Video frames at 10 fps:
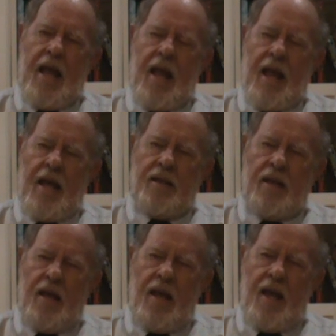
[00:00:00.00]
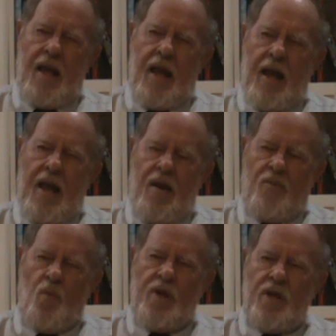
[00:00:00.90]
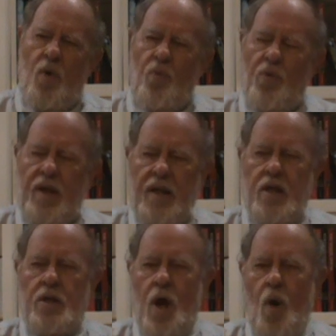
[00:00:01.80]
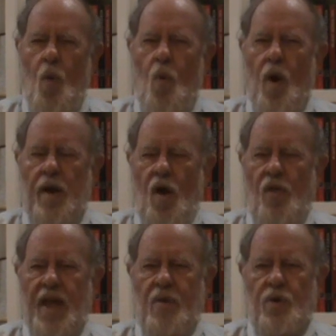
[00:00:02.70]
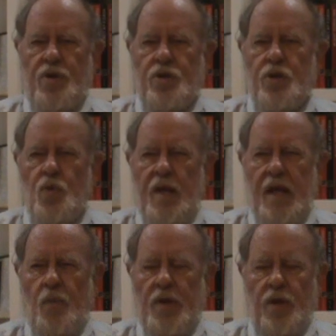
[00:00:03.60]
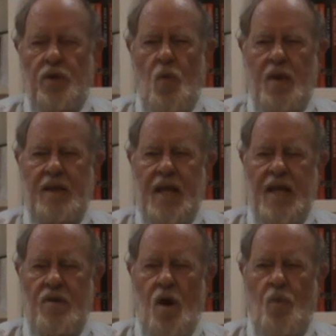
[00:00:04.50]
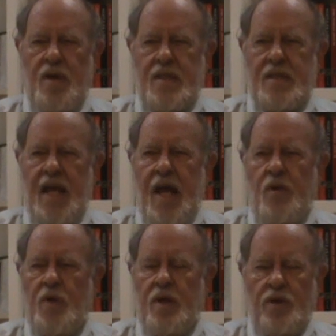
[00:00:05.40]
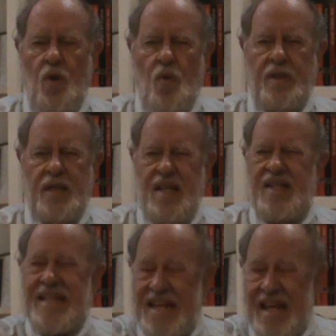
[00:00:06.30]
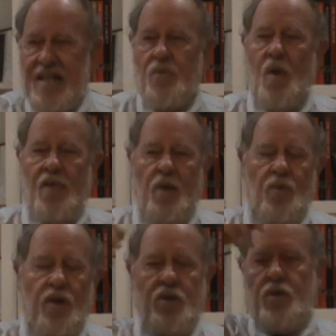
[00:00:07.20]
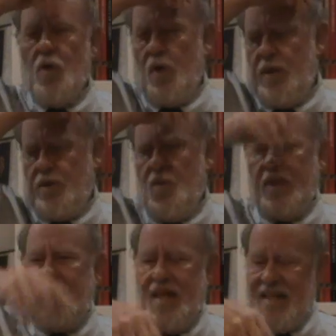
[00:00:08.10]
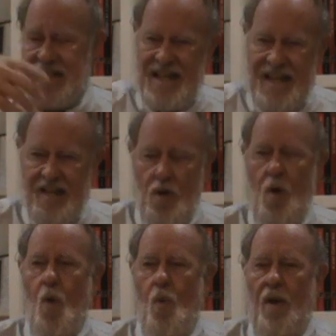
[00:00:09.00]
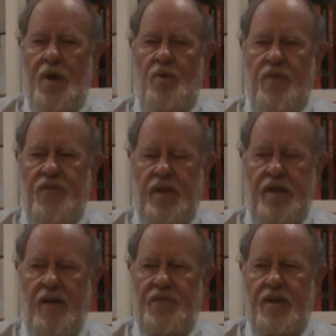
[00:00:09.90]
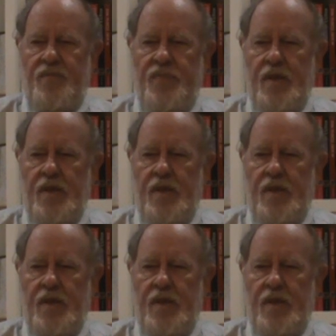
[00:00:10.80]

And we don't really know what all they were doing. We don't know what they always said. We don't know what they did while they were in New York. We don't know what they did while they were in Philadelphia.